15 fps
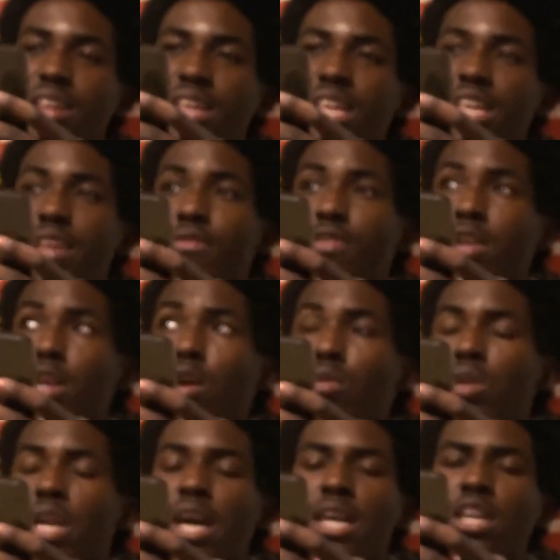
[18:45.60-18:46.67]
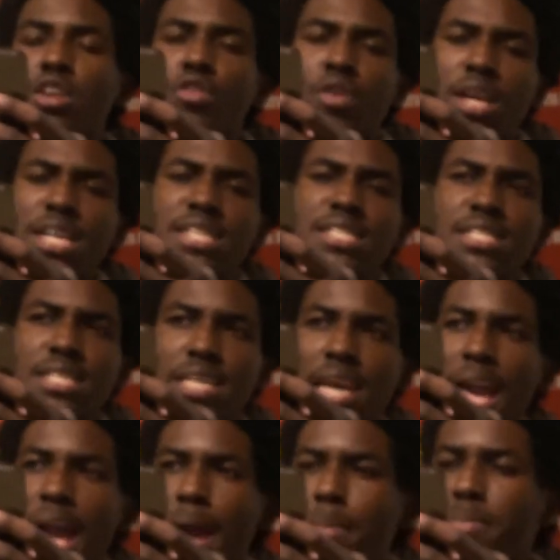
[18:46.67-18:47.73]
even though nothing crazy
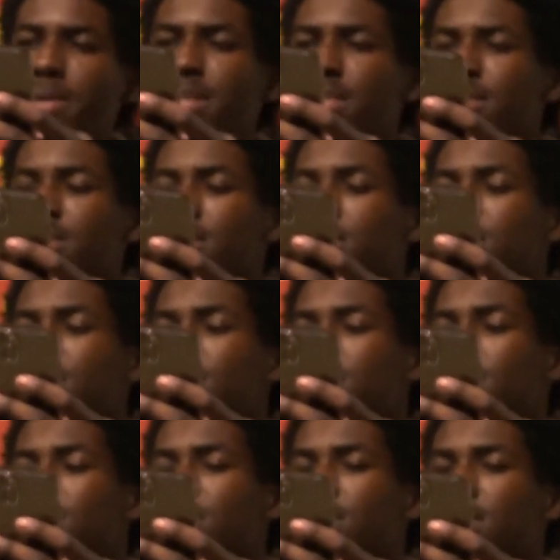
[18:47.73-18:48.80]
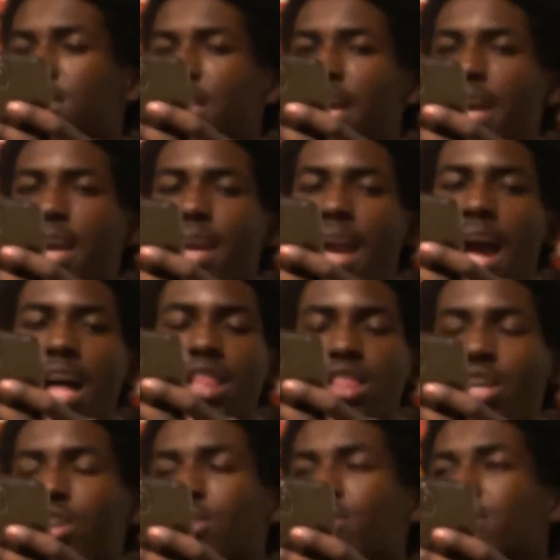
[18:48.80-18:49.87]
happened, today, I
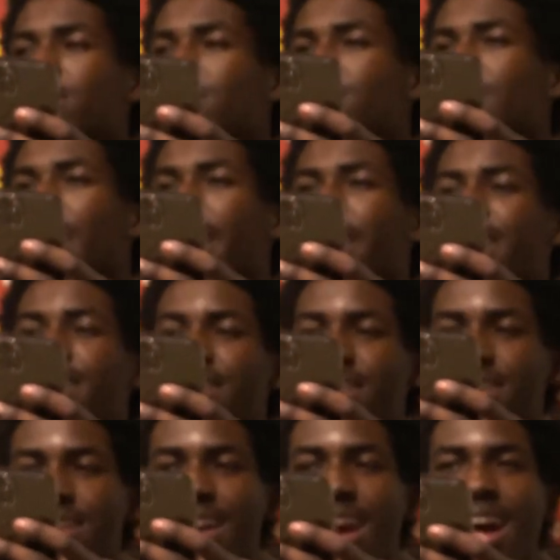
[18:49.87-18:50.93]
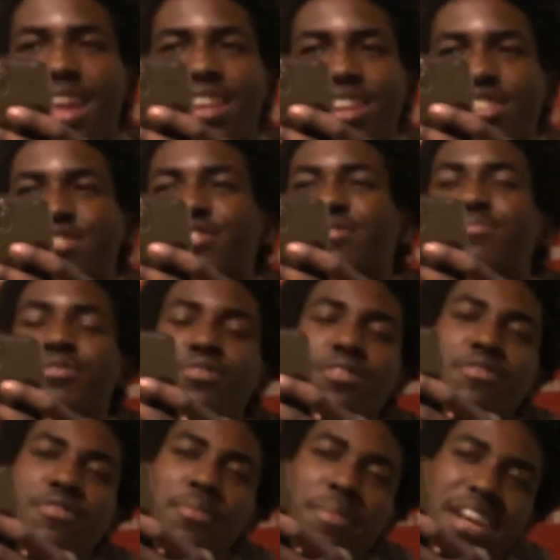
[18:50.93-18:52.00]
learned some new
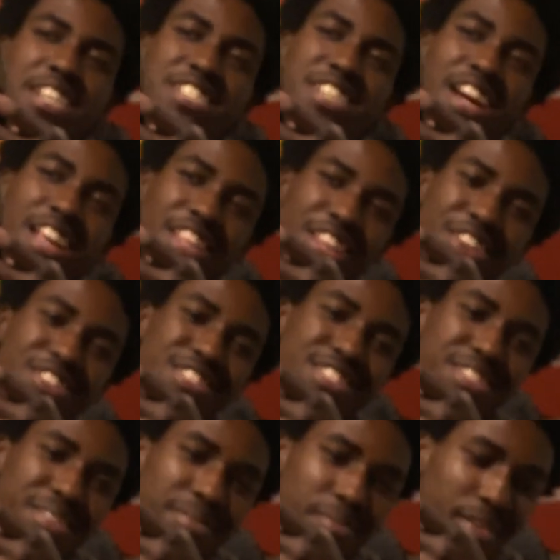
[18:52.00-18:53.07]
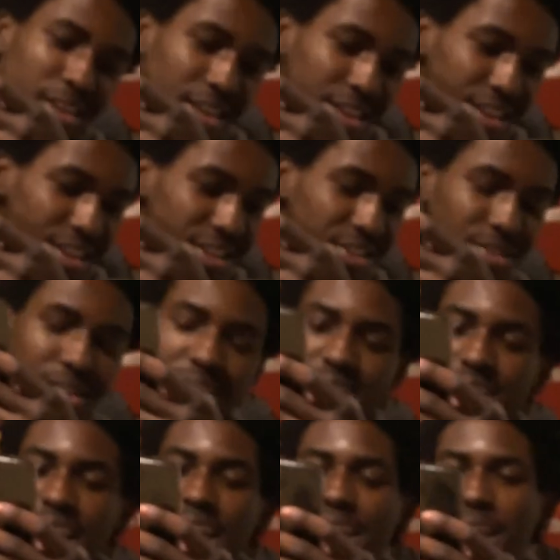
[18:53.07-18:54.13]
information. I learned some, you know what I'm
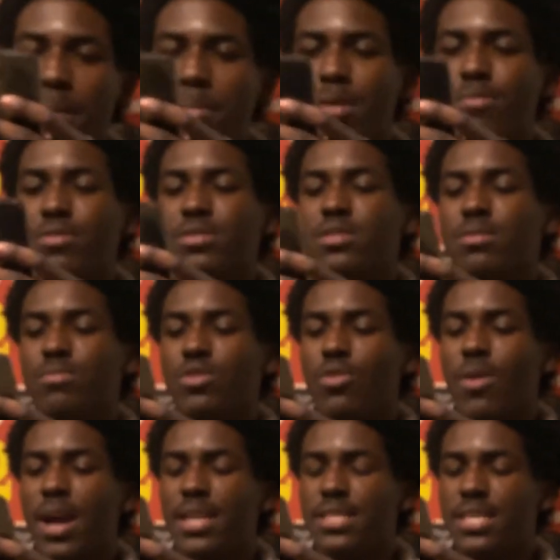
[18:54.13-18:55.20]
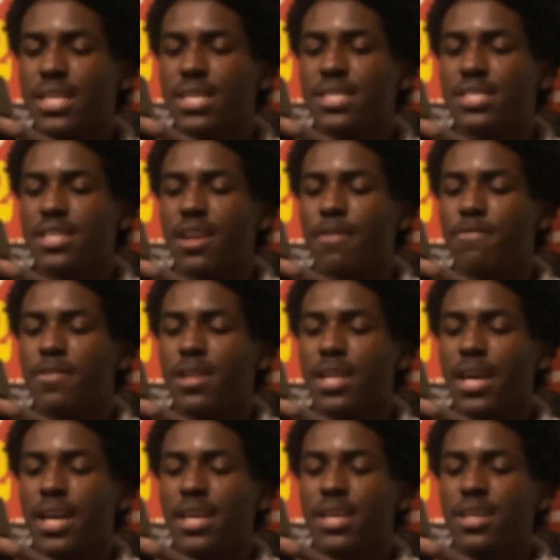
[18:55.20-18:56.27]
saying? I came up with some new ideas, and I feel
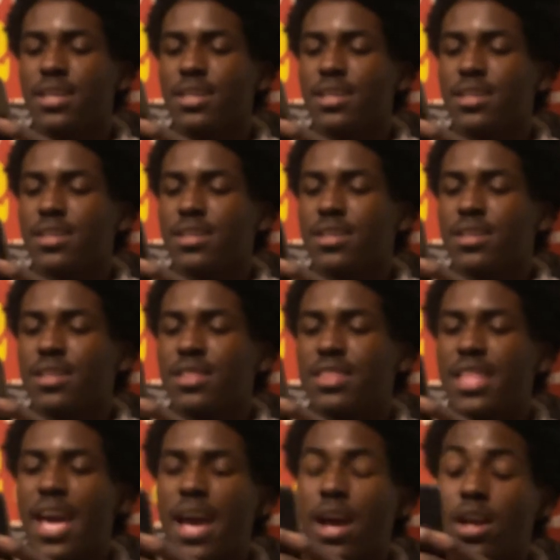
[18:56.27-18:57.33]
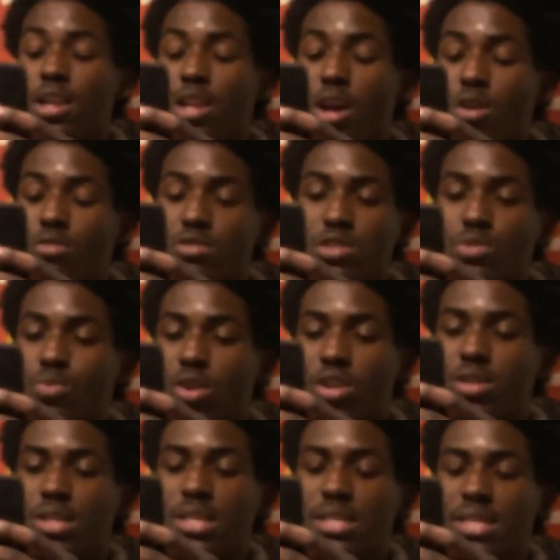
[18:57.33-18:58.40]
like that alone is
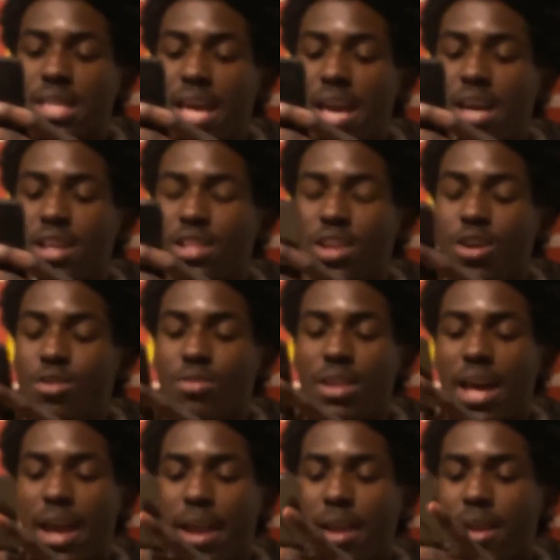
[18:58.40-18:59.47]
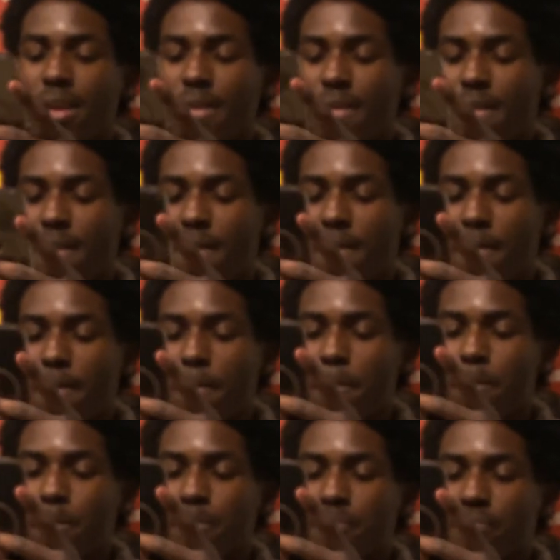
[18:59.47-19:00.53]
worth it. That alone, like,
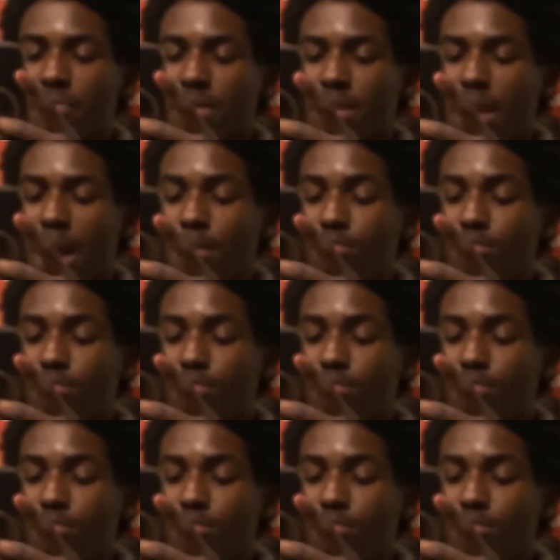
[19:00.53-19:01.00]
I'm